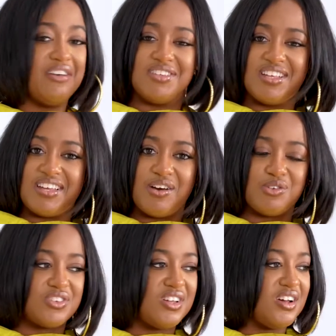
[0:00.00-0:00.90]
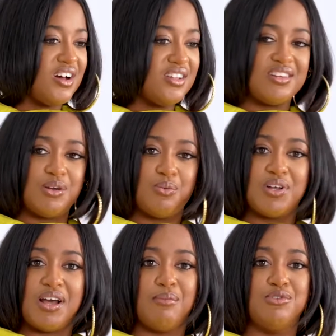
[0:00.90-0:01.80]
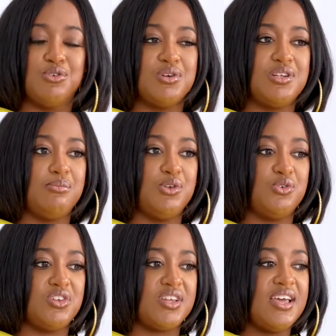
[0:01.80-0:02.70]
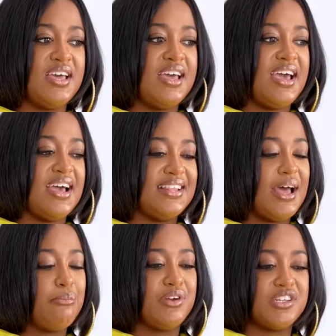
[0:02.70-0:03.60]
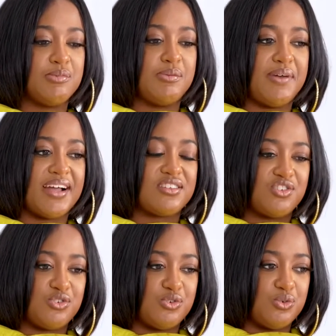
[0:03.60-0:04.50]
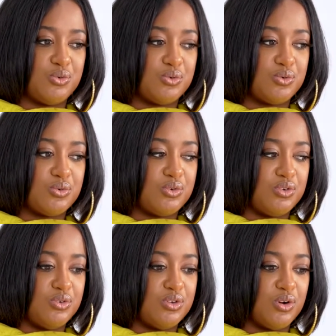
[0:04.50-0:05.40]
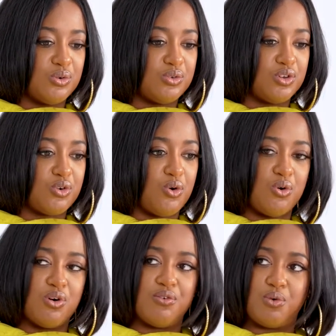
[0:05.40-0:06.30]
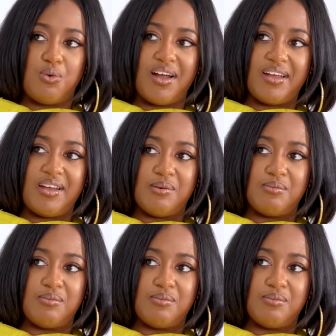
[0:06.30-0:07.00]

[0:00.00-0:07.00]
everything else other than what I'm doing in music. And that brings me back to, the core of who I am,